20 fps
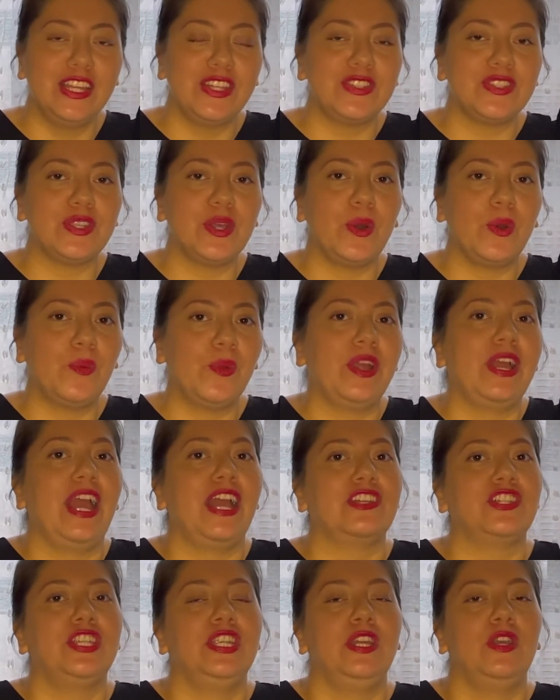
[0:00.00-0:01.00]
So we're
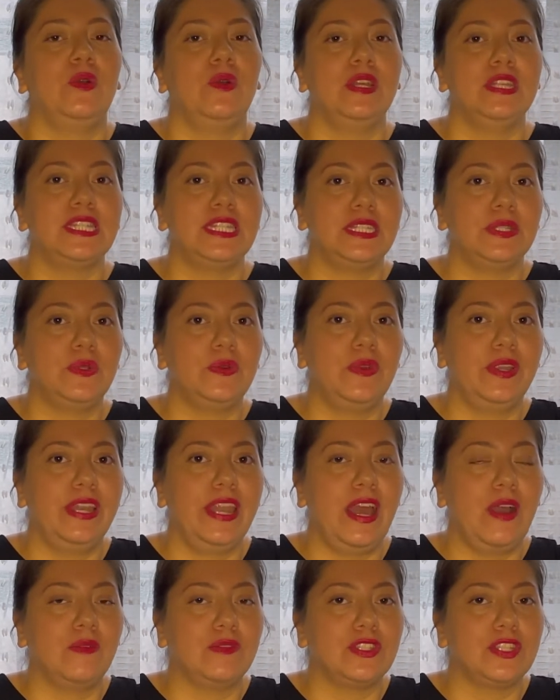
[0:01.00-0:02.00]
actually going to
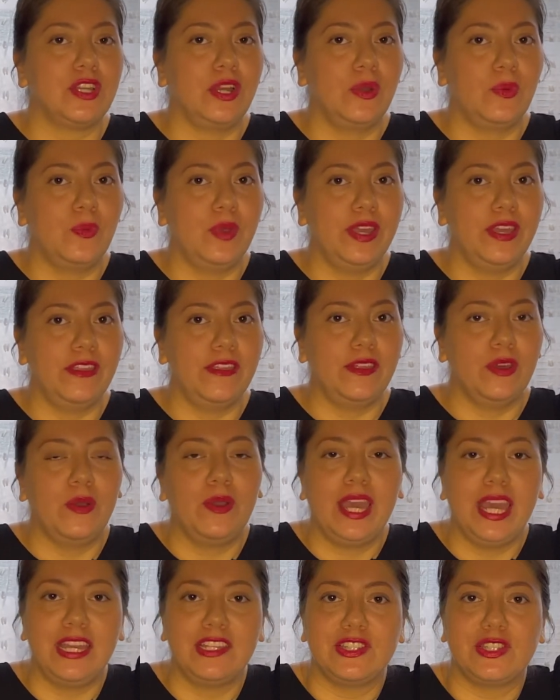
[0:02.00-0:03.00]
now start with,
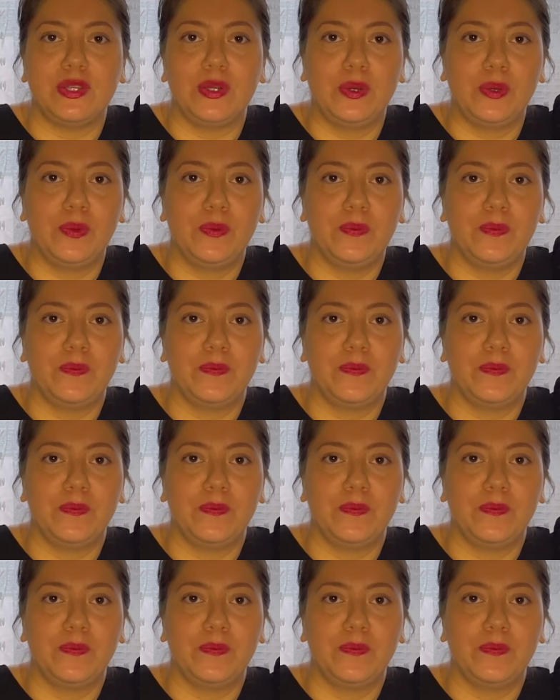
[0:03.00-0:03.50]
so